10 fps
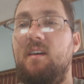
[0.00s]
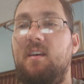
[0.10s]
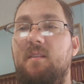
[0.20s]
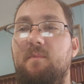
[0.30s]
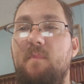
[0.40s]

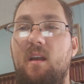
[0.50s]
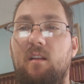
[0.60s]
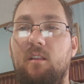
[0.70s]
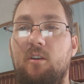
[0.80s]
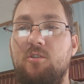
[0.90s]
and
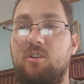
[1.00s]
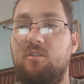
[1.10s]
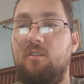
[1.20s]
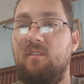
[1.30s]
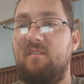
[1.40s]

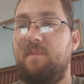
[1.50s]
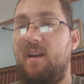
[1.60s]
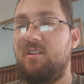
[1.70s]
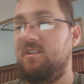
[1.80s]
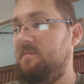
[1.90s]
metallurgical
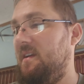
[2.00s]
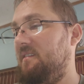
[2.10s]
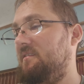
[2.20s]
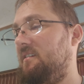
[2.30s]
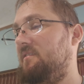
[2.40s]
inspection
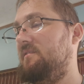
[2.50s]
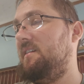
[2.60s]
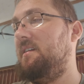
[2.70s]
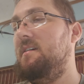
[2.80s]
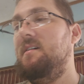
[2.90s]
basics.
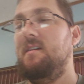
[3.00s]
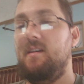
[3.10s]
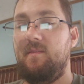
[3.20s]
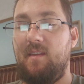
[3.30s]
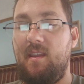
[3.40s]
Like,
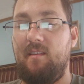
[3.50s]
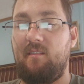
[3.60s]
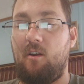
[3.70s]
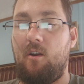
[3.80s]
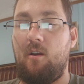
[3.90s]

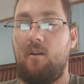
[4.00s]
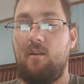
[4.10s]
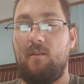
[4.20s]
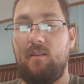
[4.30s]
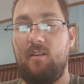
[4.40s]
these
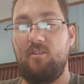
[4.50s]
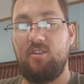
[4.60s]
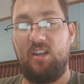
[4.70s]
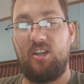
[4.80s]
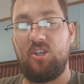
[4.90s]
are
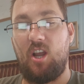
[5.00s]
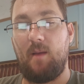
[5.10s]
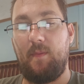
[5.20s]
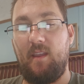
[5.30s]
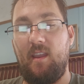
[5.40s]
usually
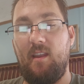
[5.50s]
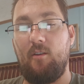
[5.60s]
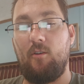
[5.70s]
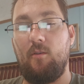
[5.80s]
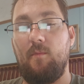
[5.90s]
shot
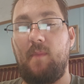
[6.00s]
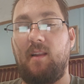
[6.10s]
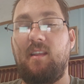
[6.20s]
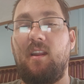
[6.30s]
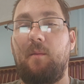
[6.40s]
peened or
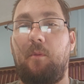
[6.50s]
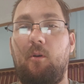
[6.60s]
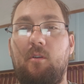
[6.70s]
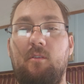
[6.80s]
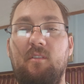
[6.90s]
magnetic
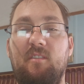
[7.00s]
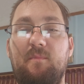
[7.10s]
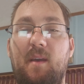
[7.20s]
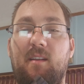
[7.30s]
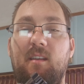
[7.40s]
particle
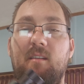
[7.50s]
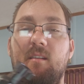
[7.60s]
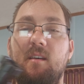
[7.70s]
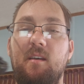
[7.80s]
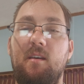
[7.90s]
inspected
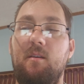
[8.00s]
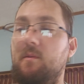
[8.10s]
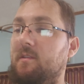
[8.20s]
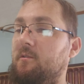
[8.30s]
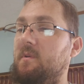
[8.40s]

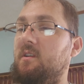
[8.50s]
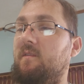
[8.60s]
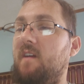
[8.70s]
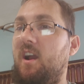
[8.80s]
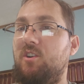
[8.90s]
when they're
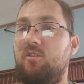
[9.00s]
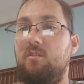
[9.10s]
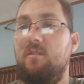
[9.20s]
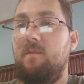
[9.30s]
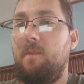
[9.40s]

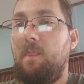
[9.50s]
manufactured.